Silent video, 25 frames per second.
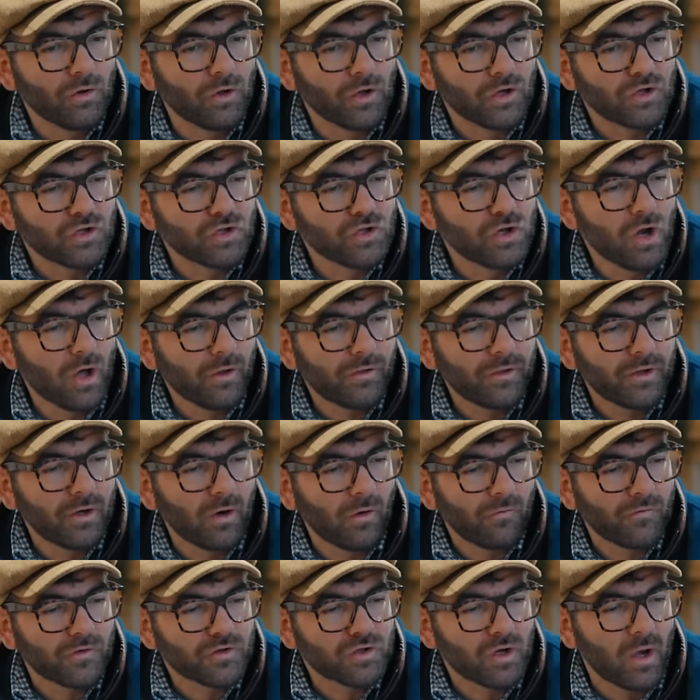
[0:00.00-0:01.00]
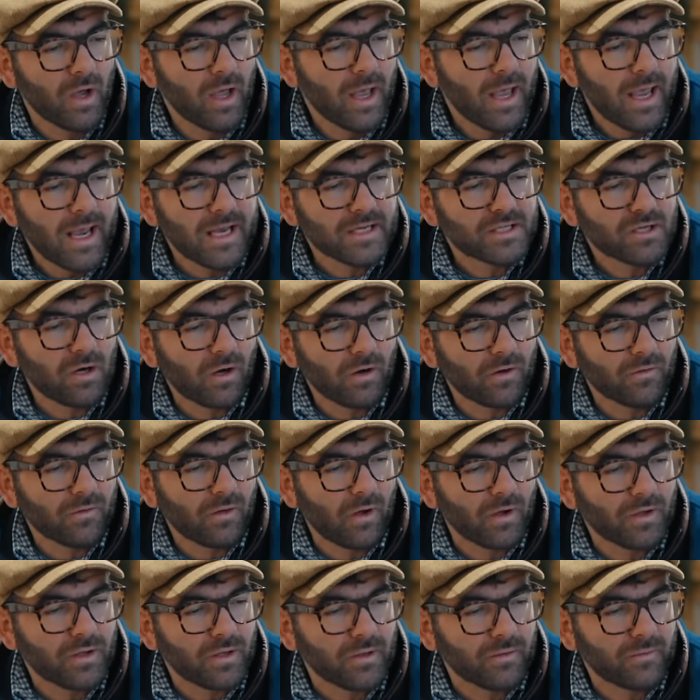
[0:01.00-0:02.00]
There's nothing off the top. It's kind of
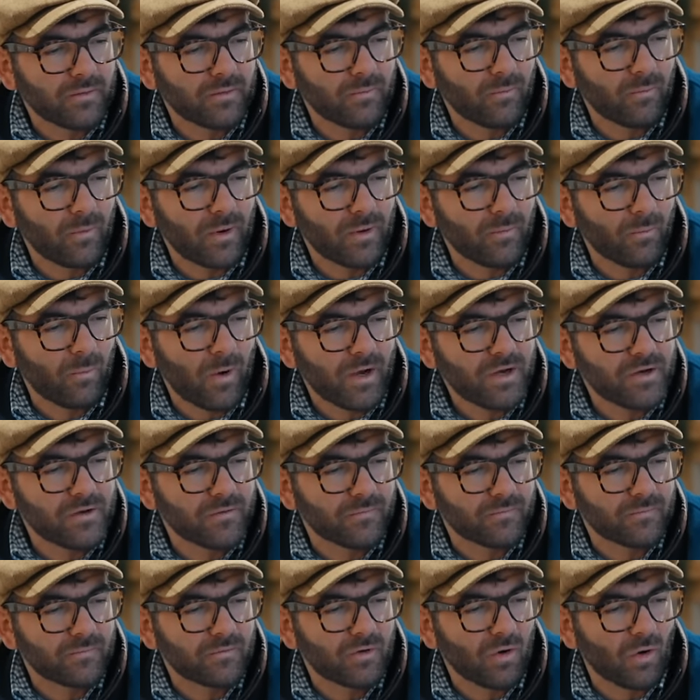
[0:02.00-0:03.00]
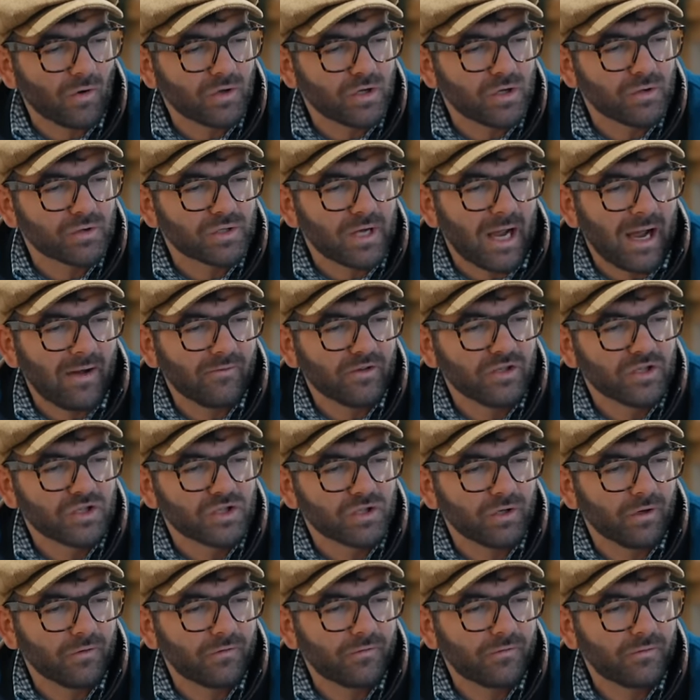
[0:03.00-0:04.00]
like when you've got used to having
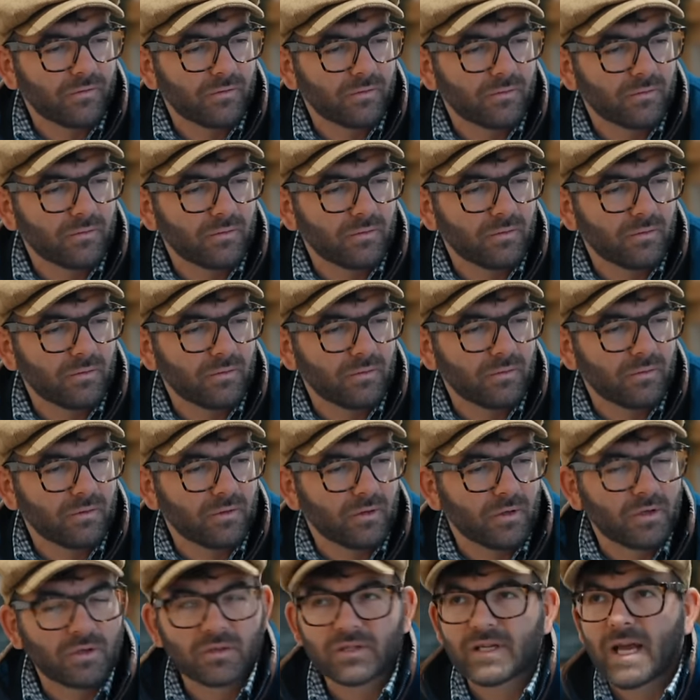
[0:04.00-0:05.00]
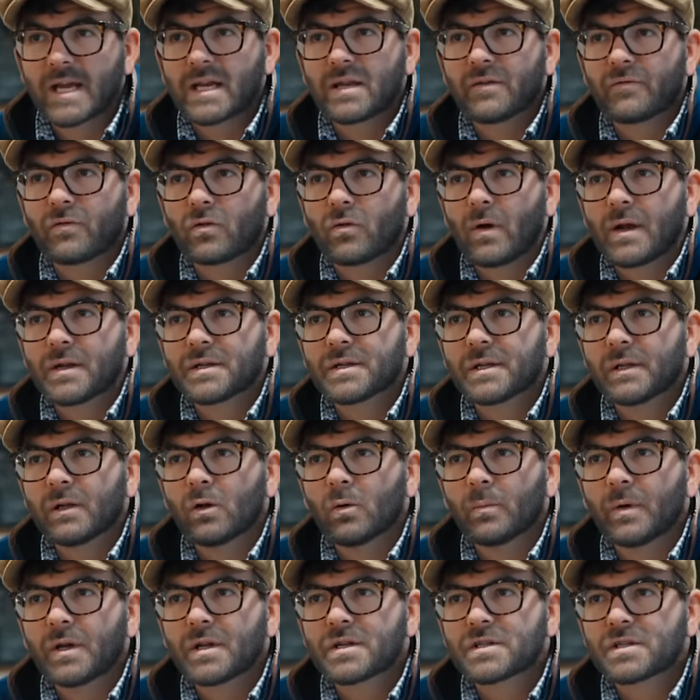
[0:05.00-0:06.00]
stuff, you take it for granted a
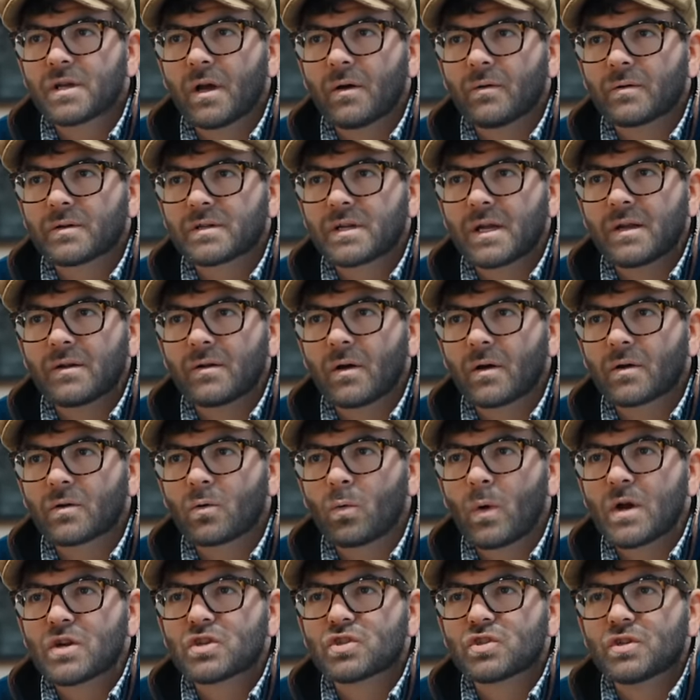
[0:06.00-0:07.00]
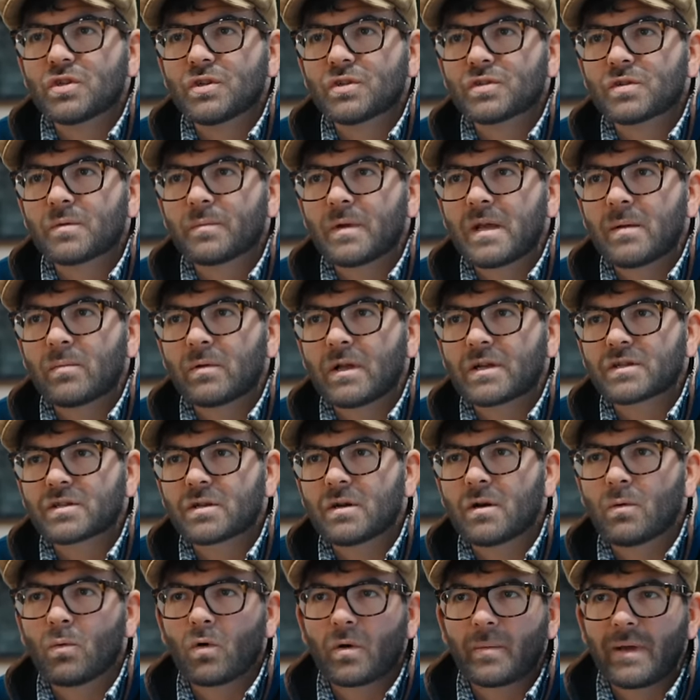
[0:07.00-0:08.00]
little bit. So again, like questions that people ask,
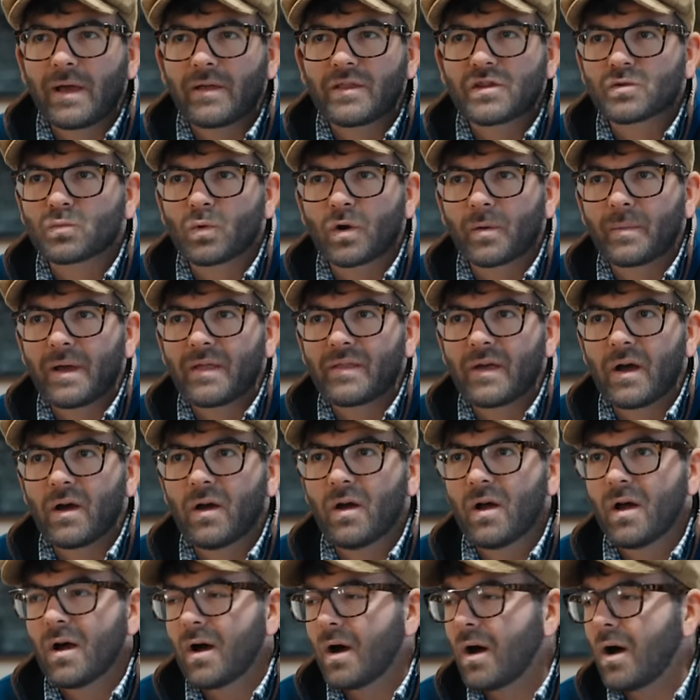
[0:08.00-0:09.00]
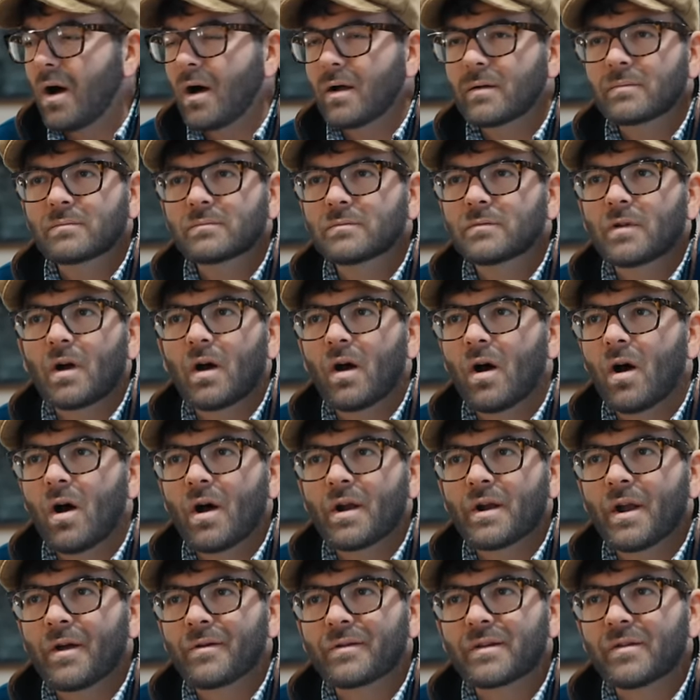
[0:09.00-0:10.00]
oh, what about this? What about that?
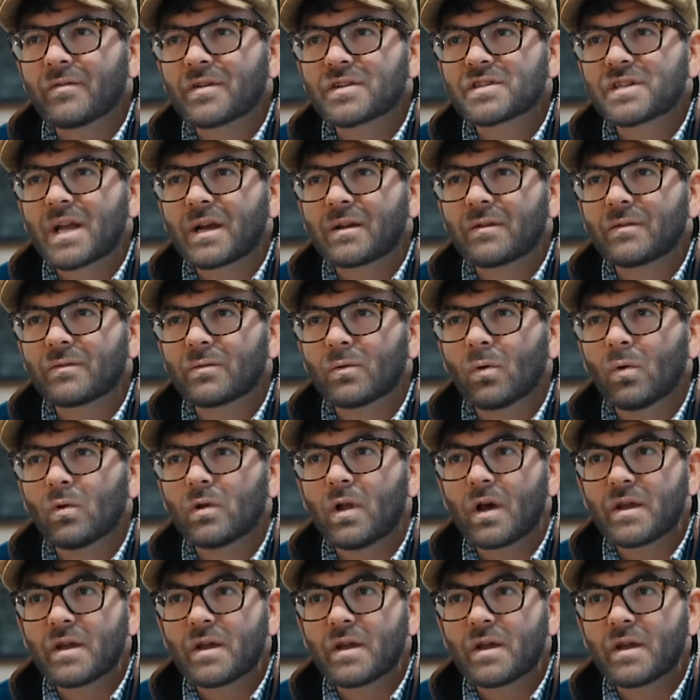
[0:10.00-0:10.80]
I don't give it a second thought.